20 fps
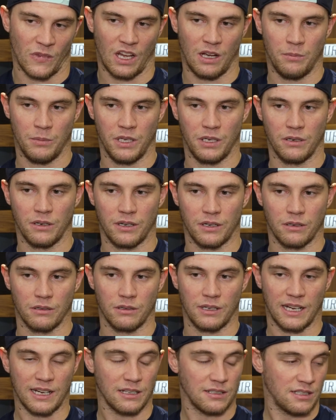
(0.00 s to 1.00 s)
I mean, there,
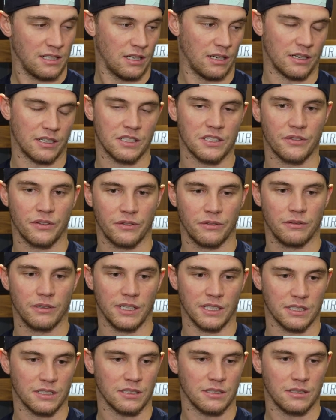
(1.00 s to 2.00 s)
like I said,
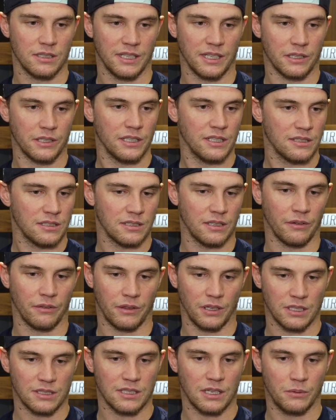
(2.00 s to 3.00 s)
there's areas and
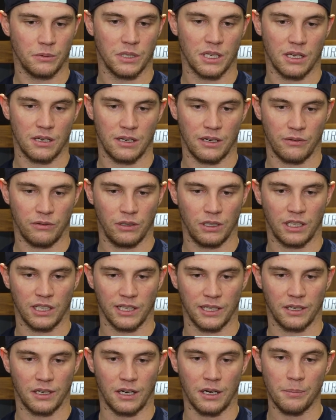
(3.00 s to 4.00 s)
things that we can definitely
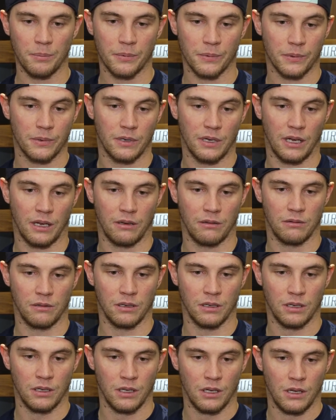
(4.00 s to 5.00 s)
clean up and
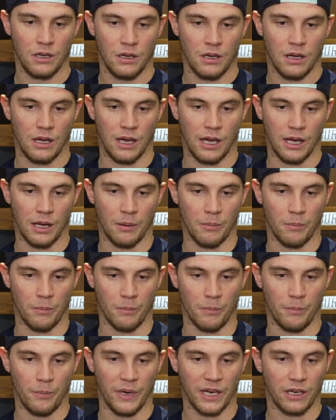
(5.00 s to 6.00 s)

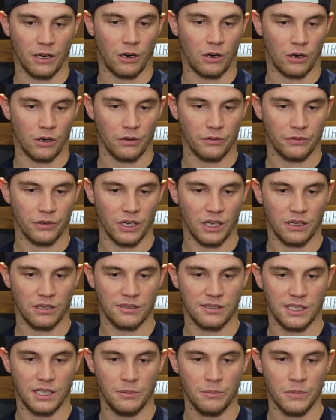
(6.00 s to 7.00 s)
make it harder for that
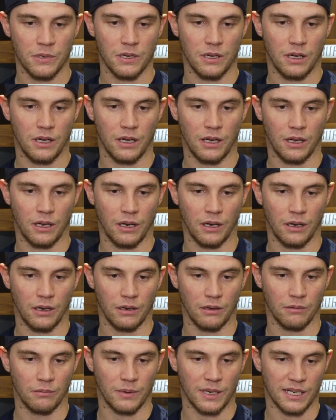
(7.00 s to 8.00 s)
team,
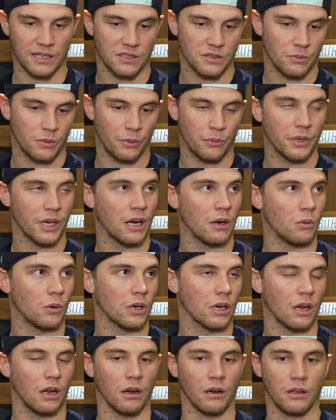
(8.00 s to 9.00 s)
and that's what we're gonna
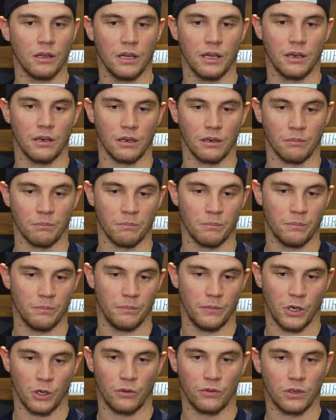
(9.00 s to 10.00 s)
work on.
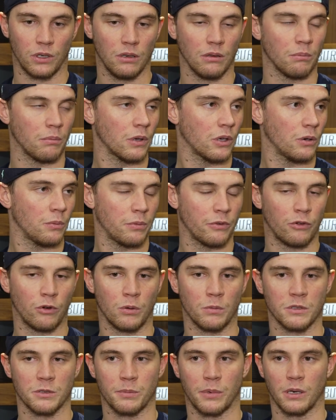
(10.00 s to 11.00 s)
But overall, good
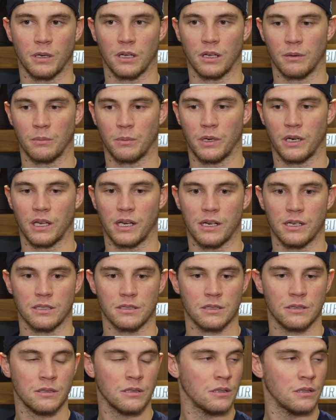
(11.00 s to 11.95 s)
performance by the guys.